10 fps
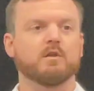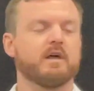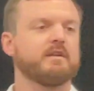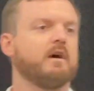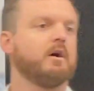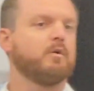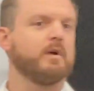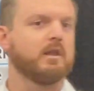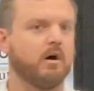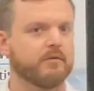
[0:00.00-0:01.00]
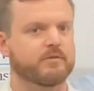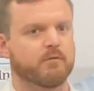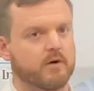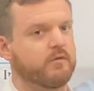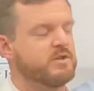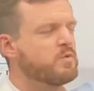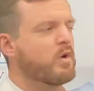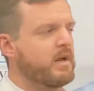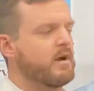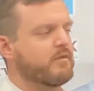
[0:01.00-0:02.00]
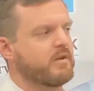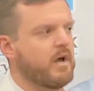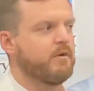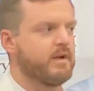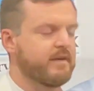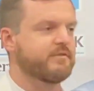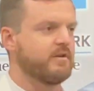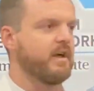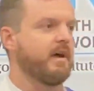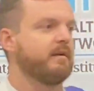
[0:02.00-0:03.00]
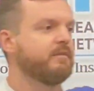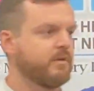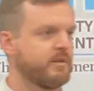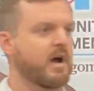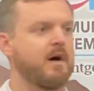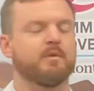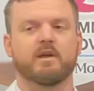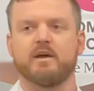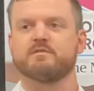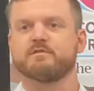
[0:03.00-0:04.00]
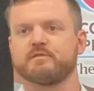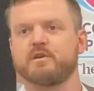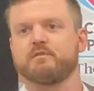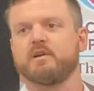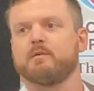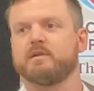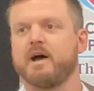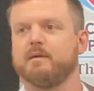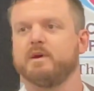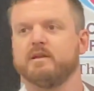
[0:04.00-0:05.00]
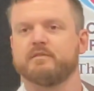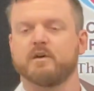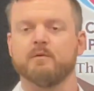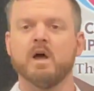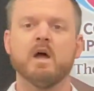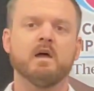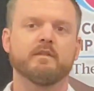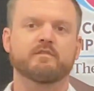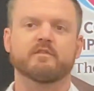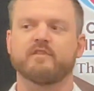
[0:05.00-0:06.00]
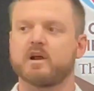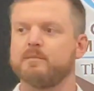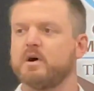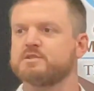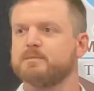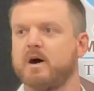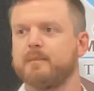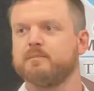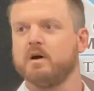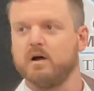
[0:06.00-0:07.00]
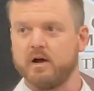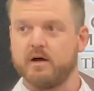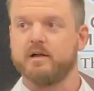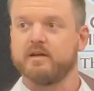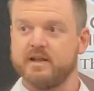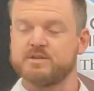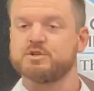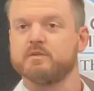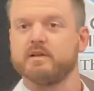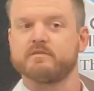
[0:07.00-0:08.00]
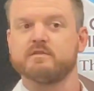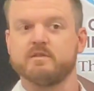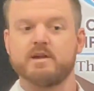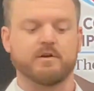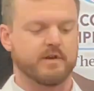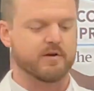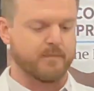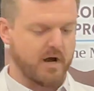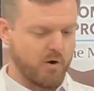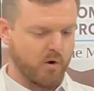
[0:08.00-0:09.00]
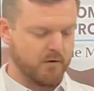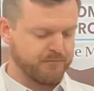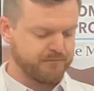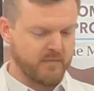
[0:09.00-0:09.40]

Glenda, who we lost roughly 20 years ago yesterday to the complications associated with diabetes. So this is very much an issue that's near and dear to my heart.